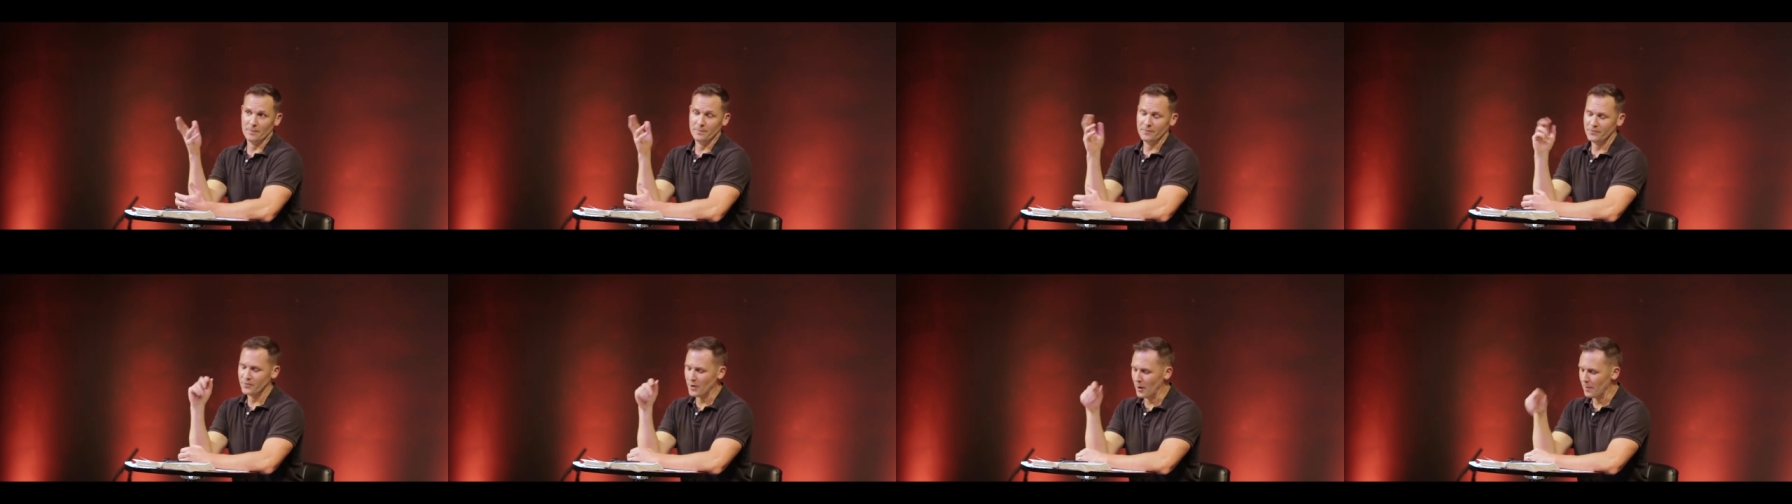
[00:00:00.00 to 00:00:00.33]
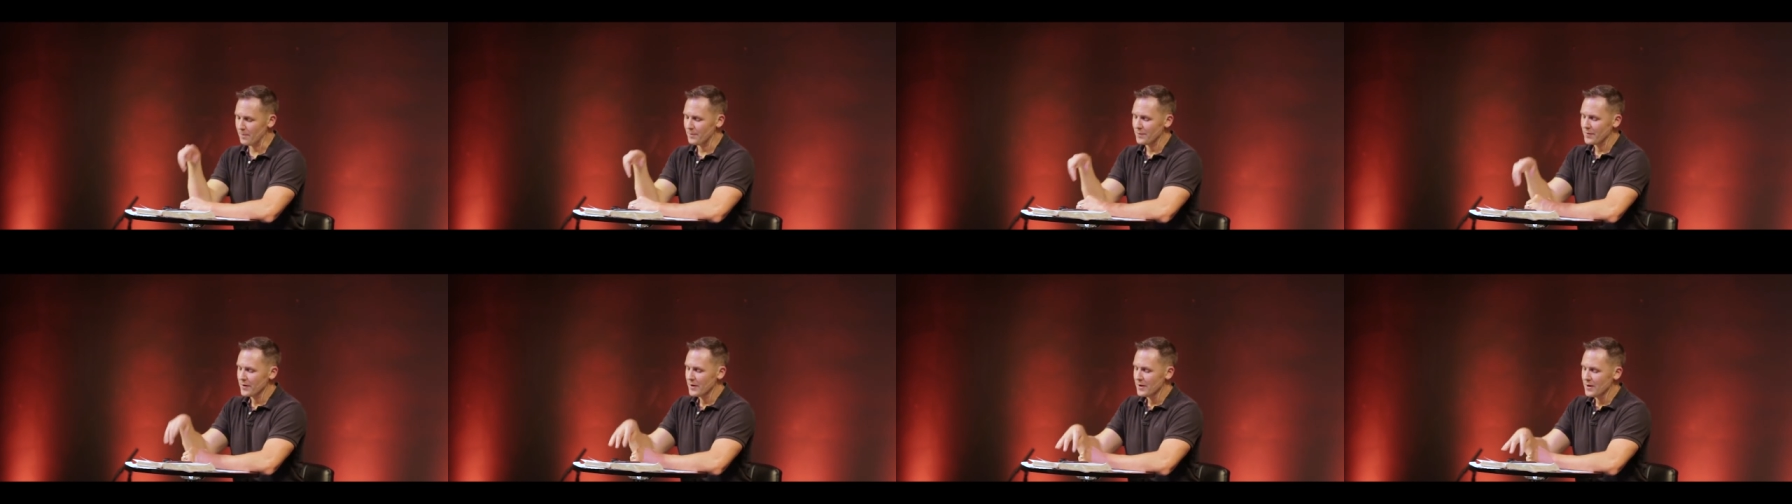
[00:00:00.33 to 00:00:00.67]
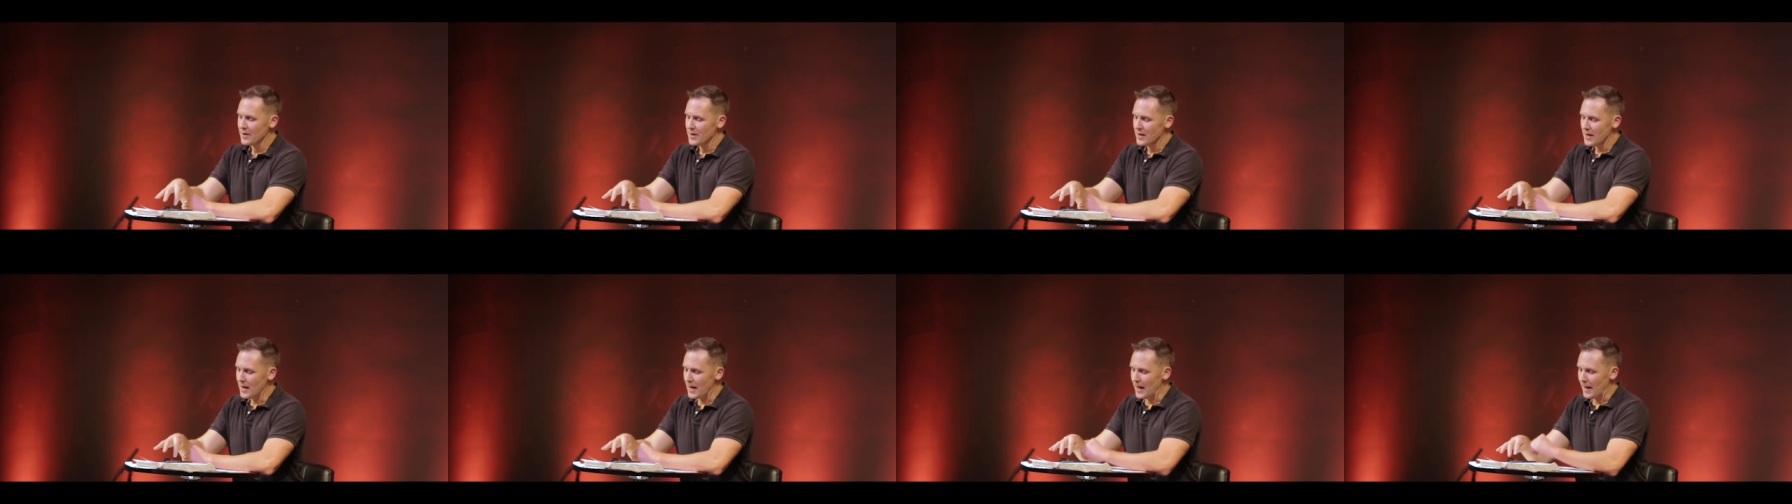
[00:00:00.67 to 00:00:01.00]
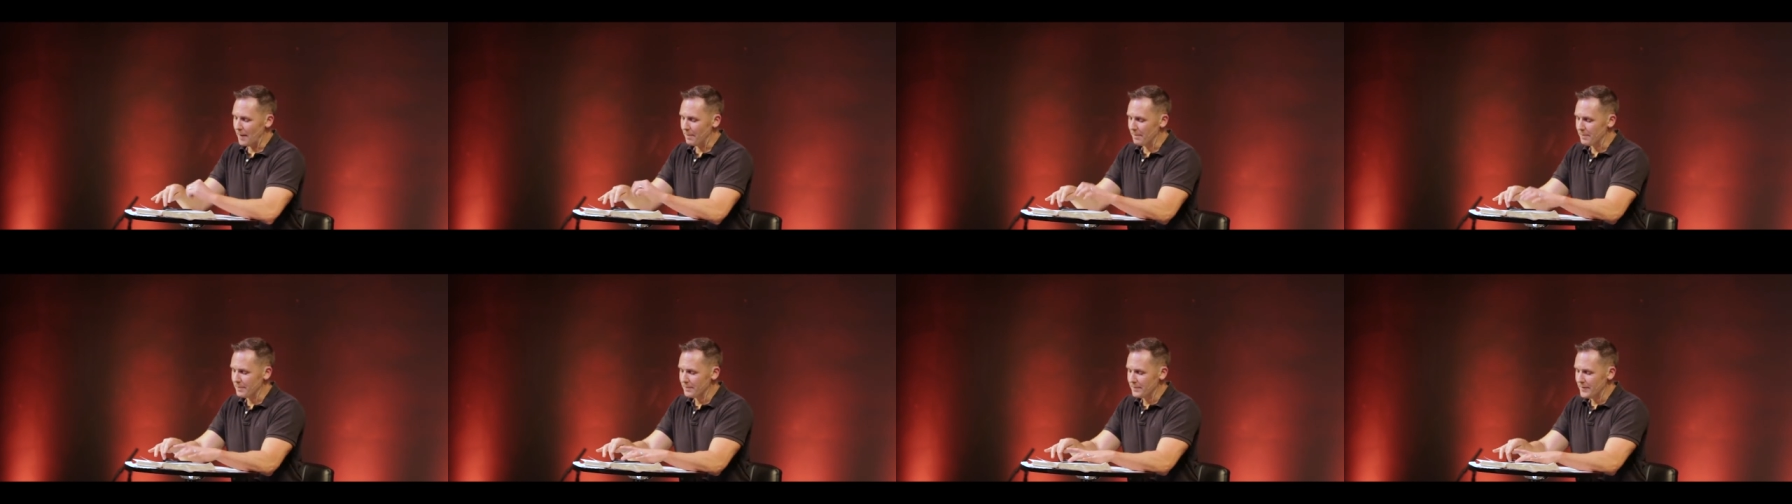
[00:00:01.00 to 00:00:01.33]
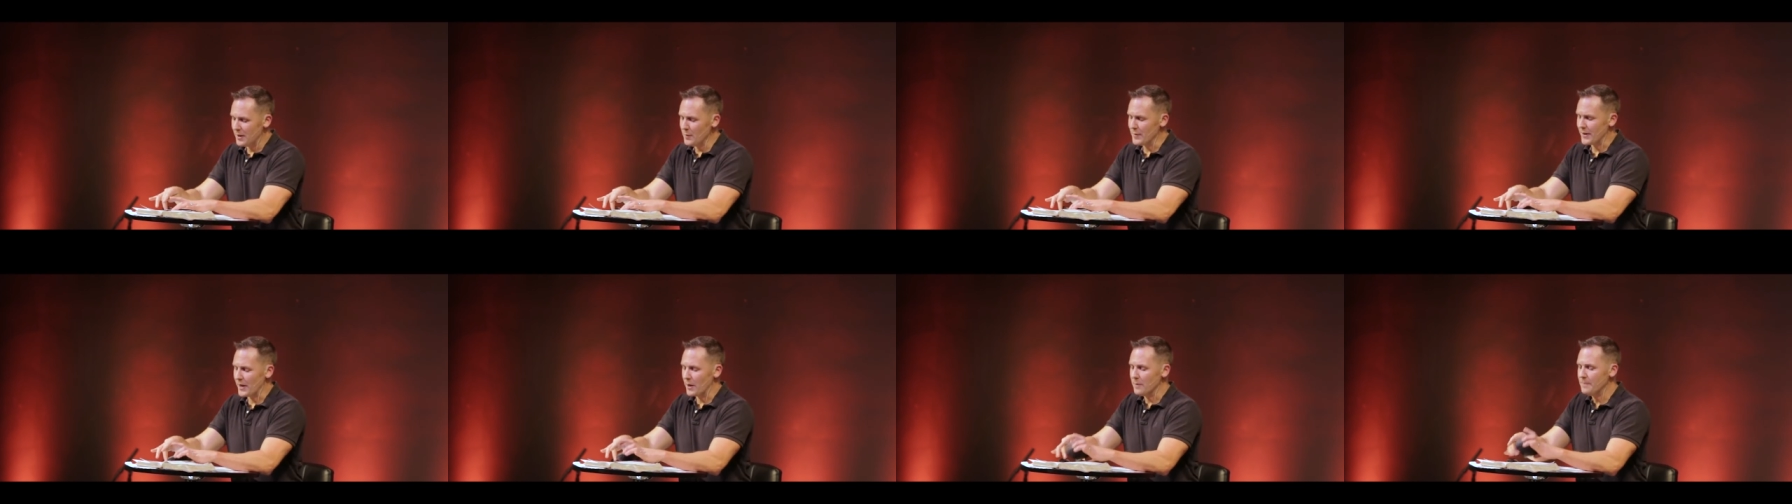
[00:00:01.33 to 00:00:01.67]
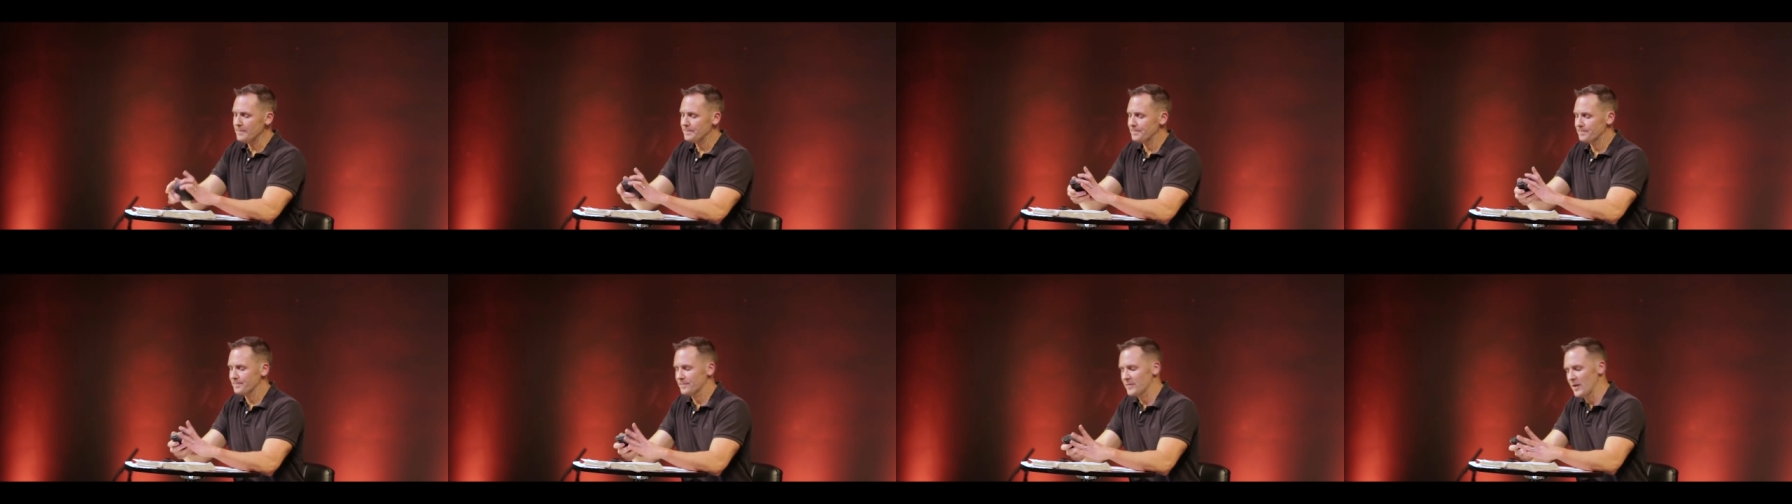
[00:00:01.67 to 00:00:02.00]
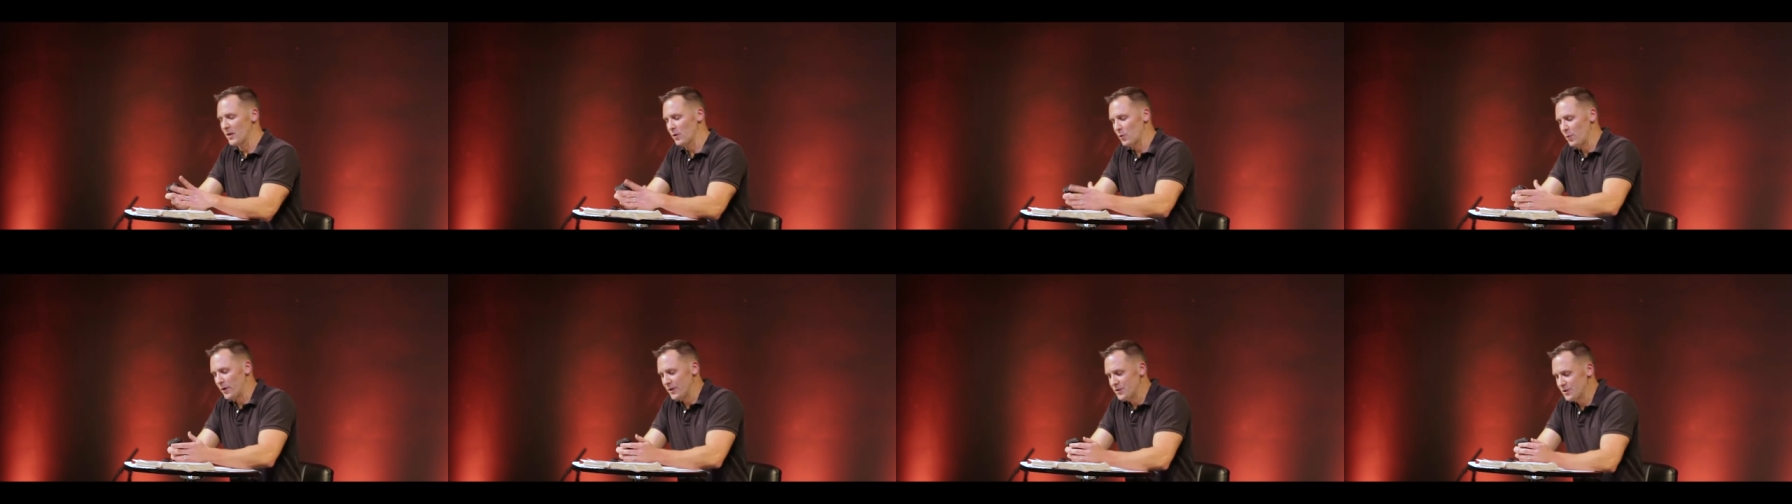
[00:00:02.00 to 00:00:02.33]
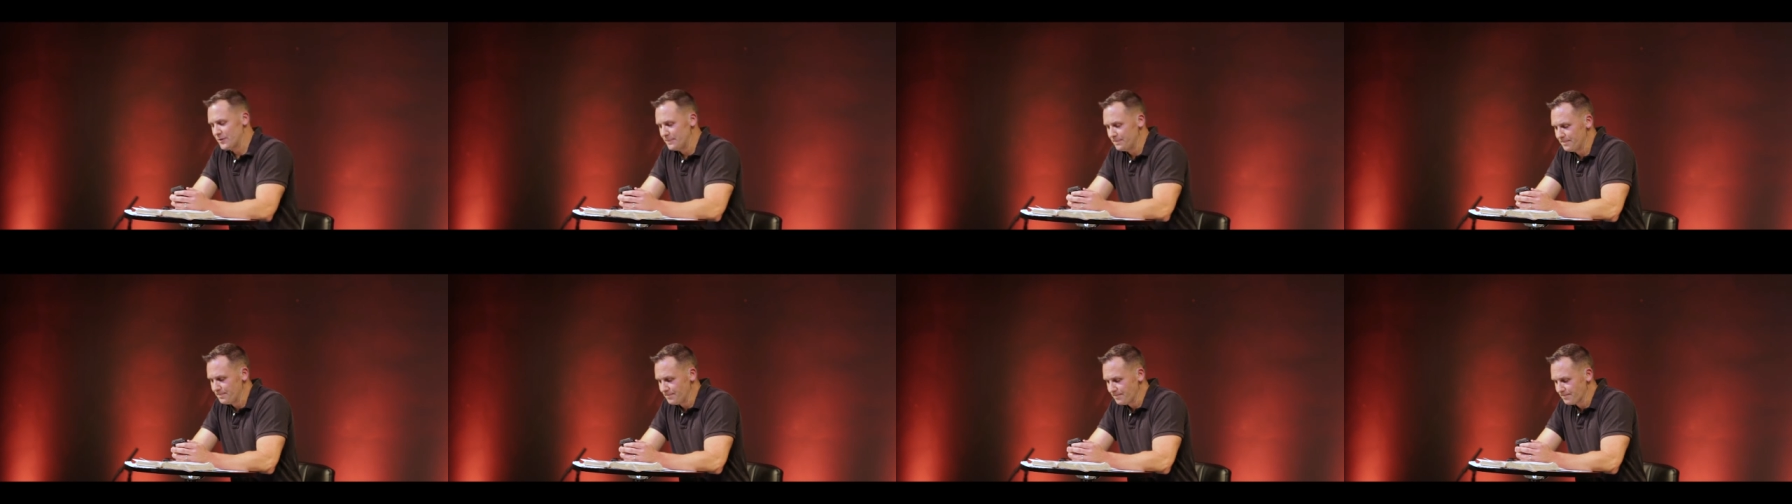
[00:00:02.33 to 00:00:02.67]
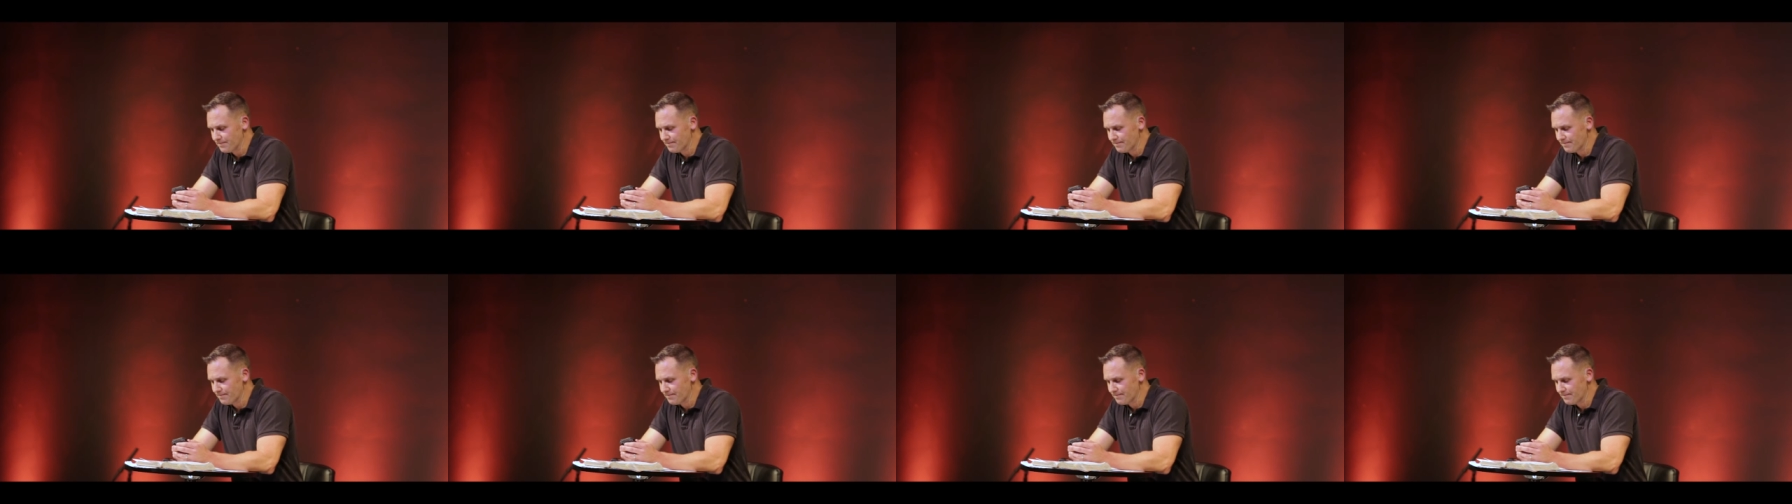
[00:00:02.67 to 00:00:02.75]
So, um, here we go, another question.